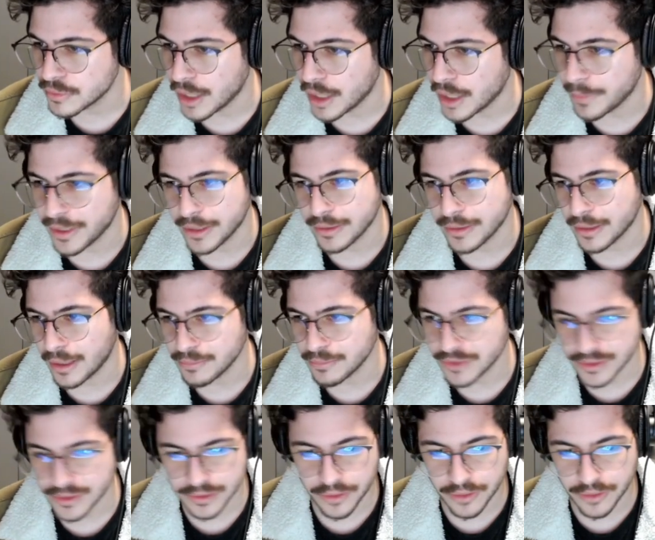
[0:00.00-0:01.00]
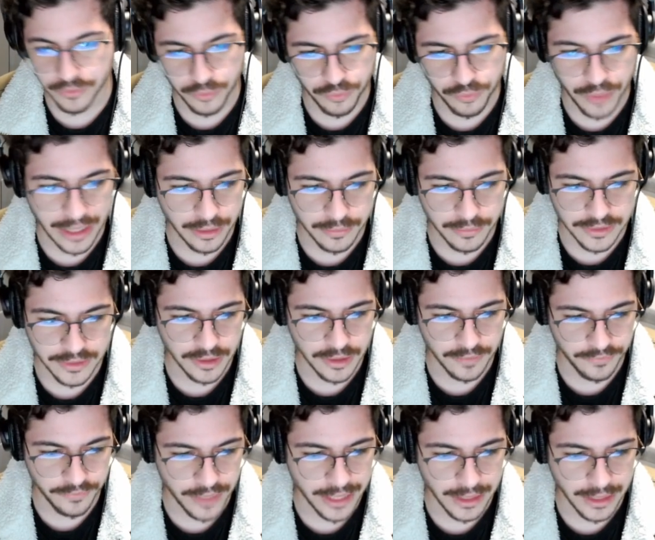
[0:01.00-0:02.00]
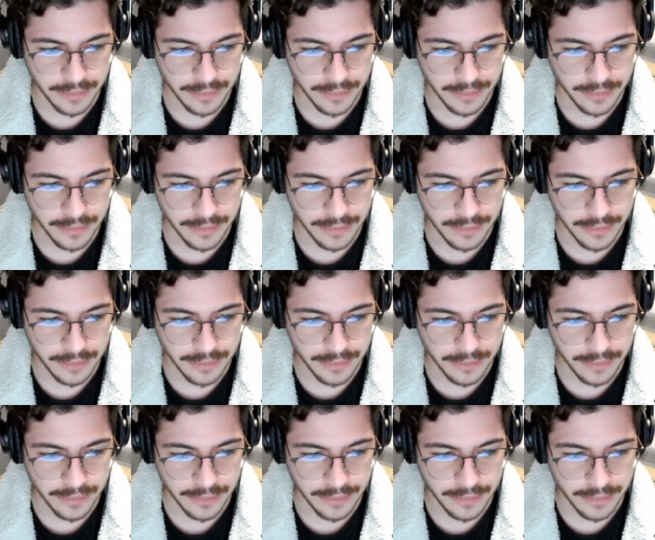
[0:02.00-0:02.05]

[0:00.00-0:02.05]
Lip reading: I mean, I'm just gonna do random stuff, right?